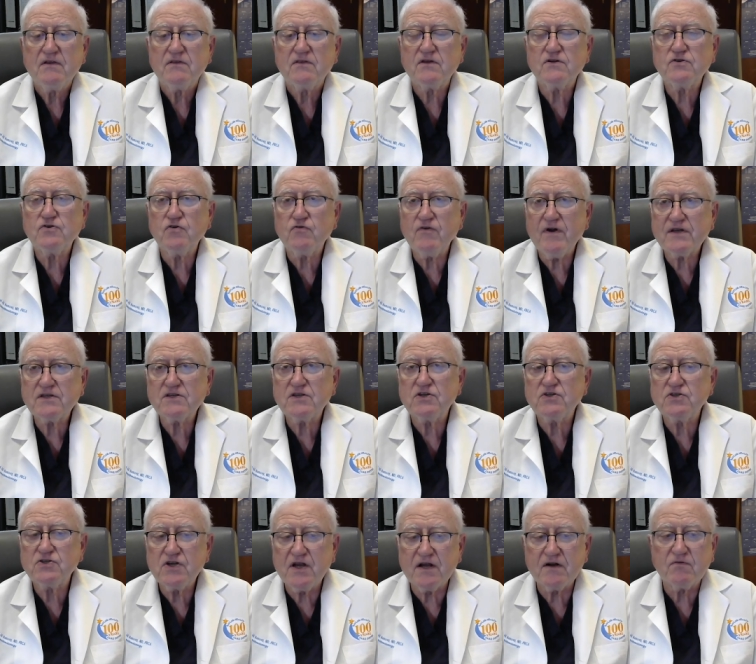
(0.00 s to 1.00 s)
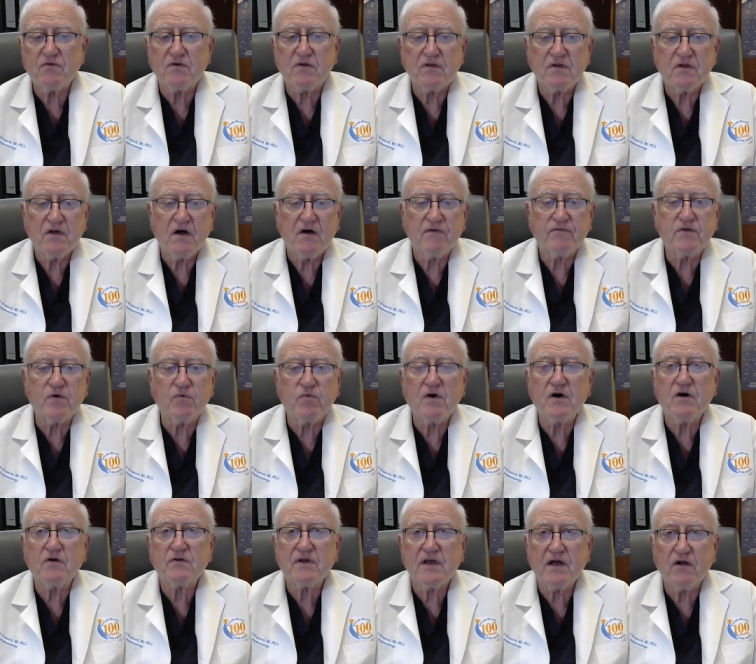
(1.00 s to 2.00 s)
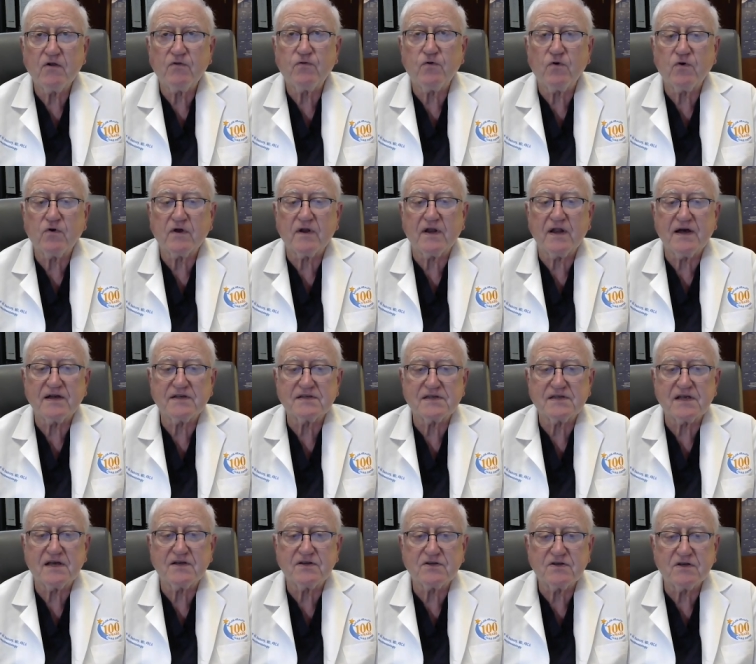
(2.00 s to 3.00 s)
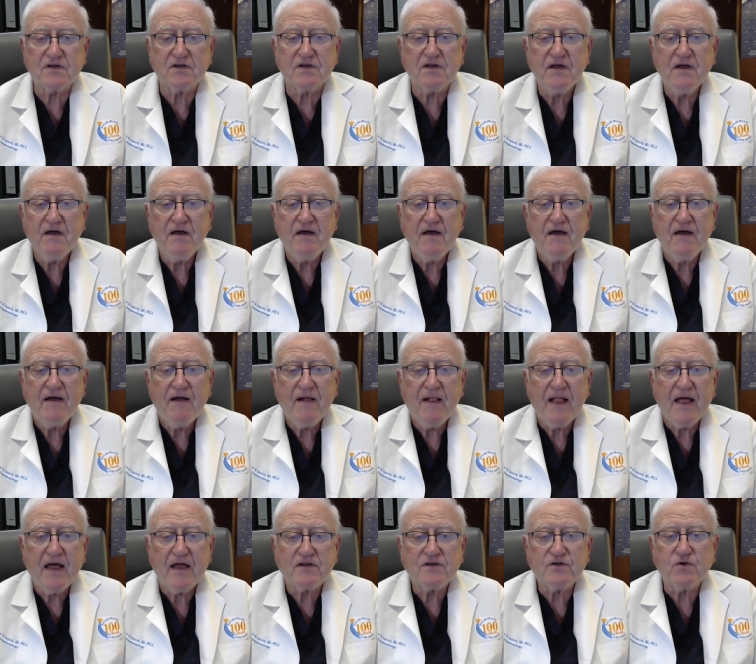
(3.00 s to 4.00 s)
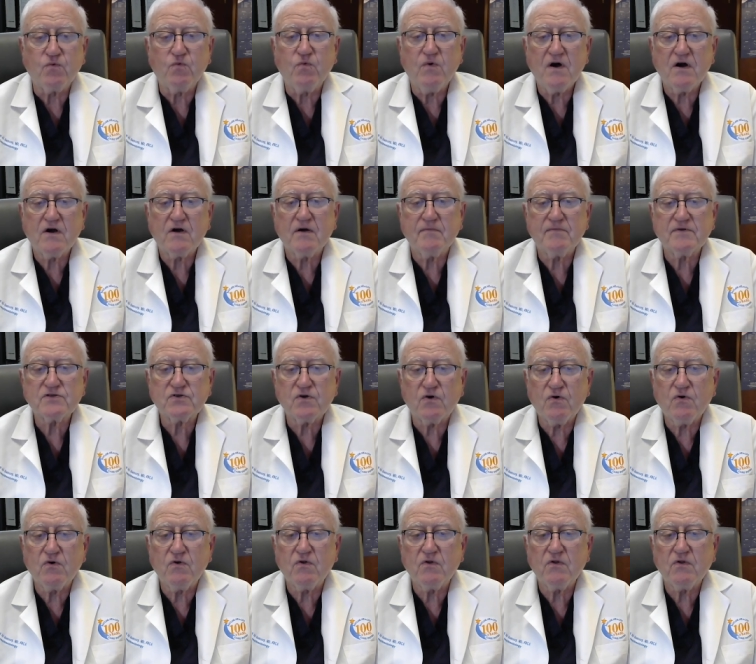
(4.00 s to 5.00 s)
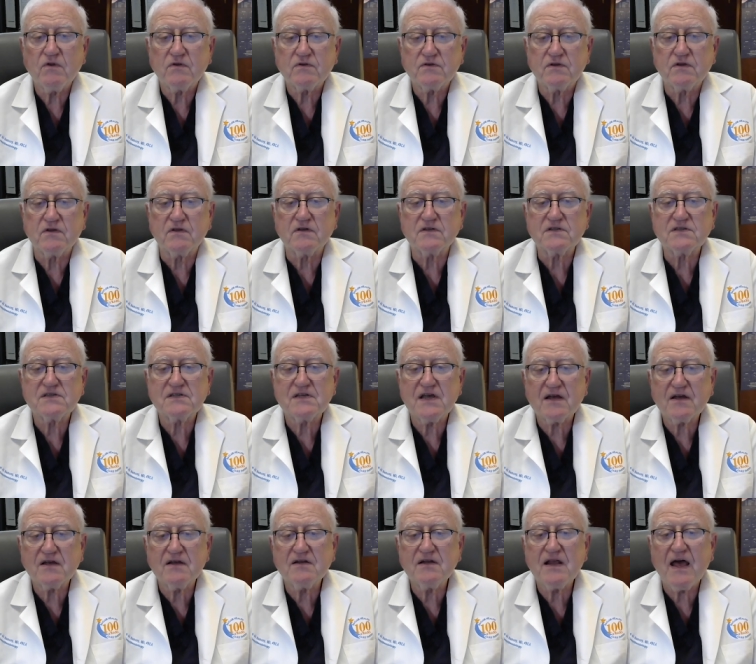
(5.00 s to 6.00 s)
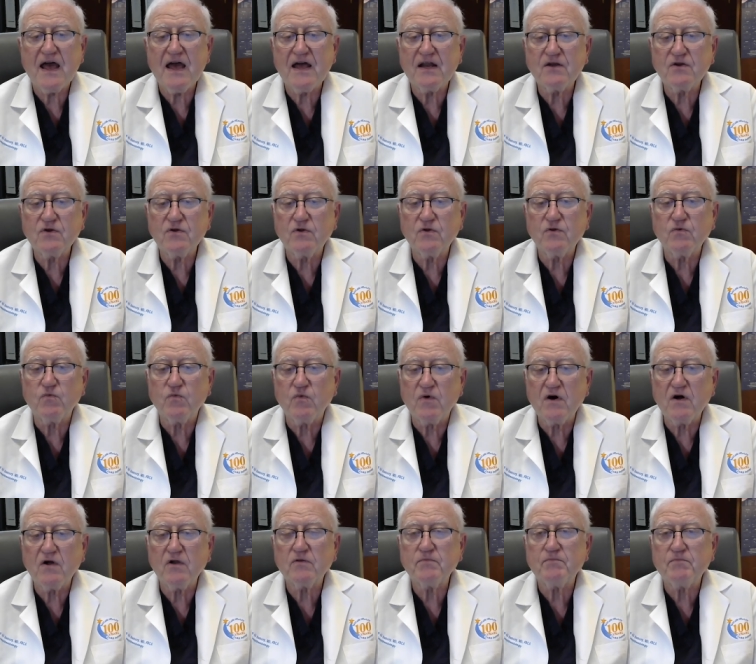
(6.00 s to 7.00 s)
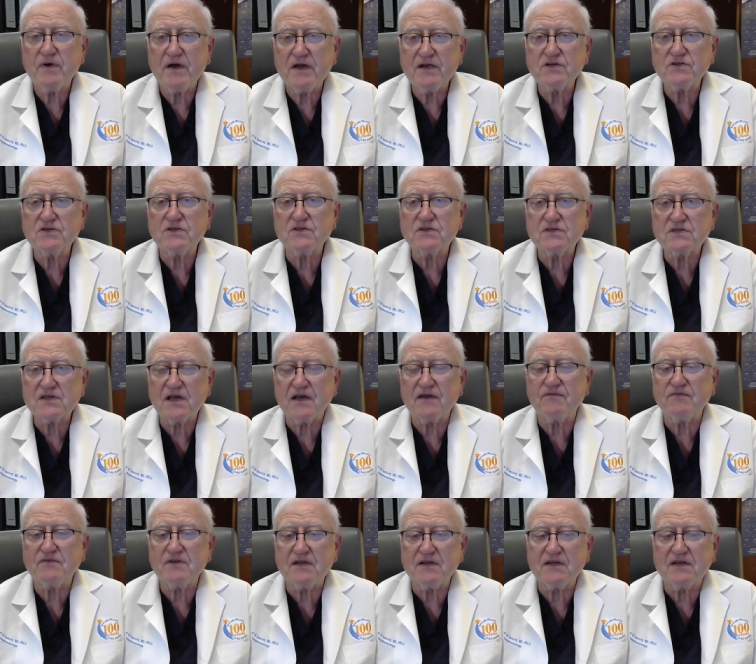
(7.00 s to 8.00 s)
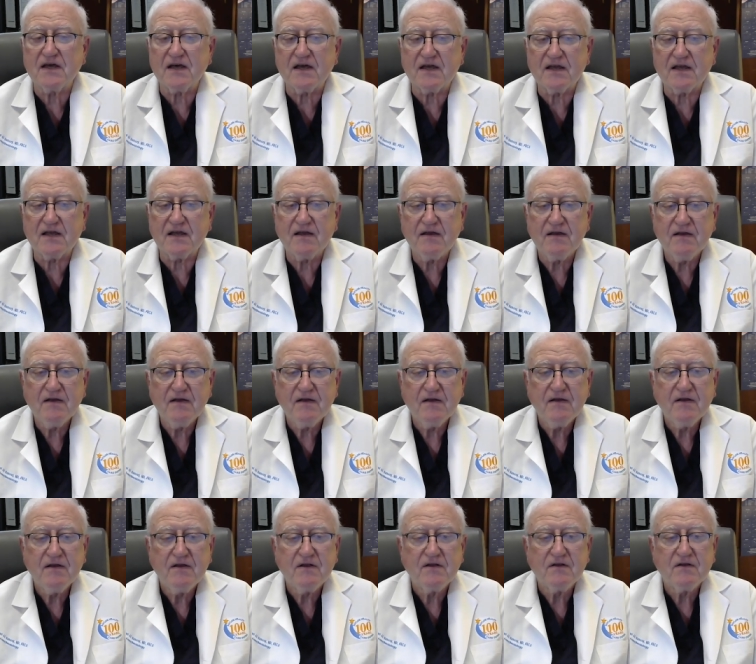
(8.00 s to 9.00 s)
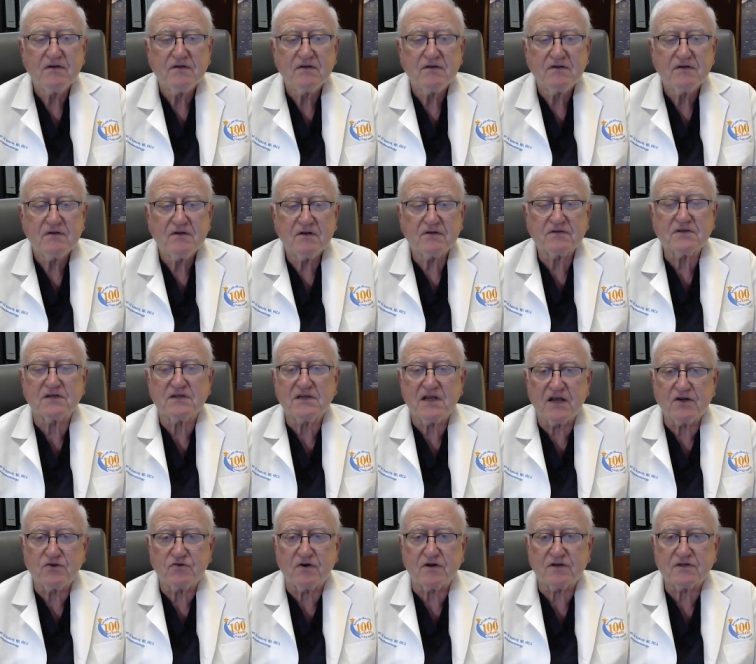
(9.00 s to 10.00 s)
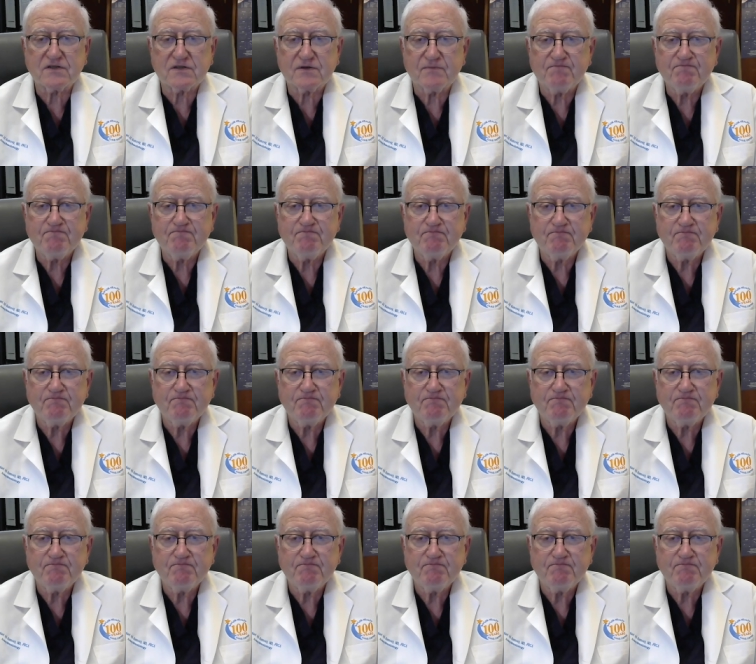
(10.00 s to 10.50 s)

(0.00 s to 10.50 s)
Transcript: the Director General of the World Health Organization, to welcome us all to the second annual World Patient Safety Day. Dr. Tedros.